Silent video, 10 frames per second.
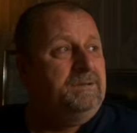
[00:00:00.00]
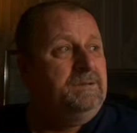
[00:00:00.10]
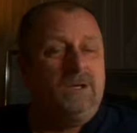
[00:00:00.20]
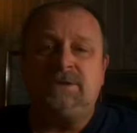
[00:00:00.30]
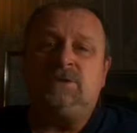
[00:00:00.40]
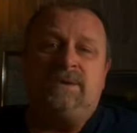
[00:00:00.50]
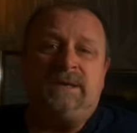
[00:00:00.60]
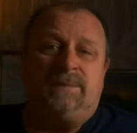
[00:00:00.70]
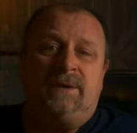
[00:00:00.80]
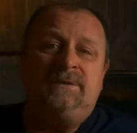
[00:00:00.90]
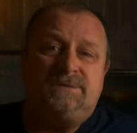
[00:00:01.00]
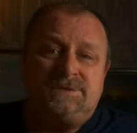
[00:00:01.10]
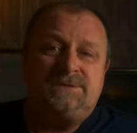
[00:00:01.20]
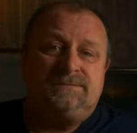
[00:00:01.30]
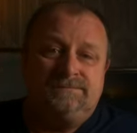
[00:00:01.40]
look at the wee
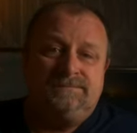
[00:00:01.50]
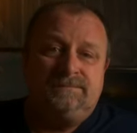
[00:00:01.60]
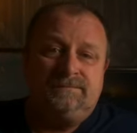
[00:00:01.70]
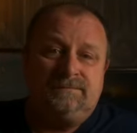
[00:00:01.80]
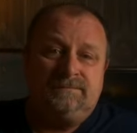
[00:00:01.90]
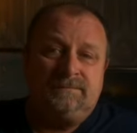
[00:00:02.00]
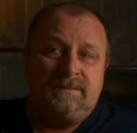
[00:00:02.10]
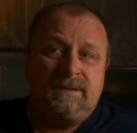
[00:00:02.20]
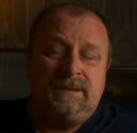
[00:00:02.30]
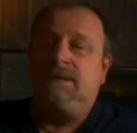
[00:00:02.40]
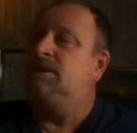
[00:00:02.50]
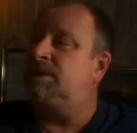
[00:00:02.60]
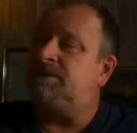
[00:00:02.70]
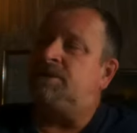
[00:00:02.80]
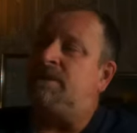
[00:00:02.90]
birds. Look
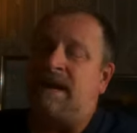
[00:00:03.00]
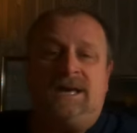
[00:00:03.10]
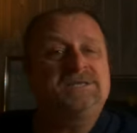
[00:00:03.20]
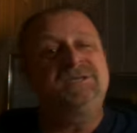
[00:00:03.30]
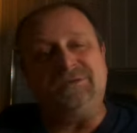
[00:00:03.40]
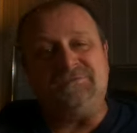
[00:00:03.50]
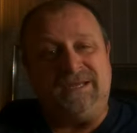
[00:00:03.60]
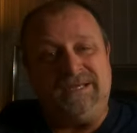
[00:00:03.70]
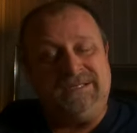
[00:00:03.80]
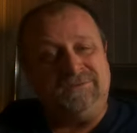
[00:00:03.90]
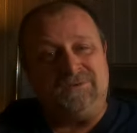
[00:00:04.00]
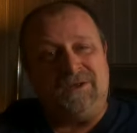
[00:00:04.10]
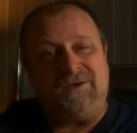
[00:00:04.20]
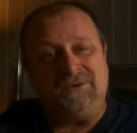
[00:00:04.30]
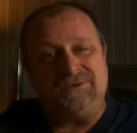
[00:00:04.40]
at the grass in the field, the
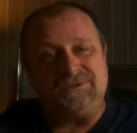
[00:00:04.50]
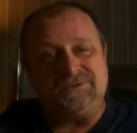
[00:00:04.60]
flowers.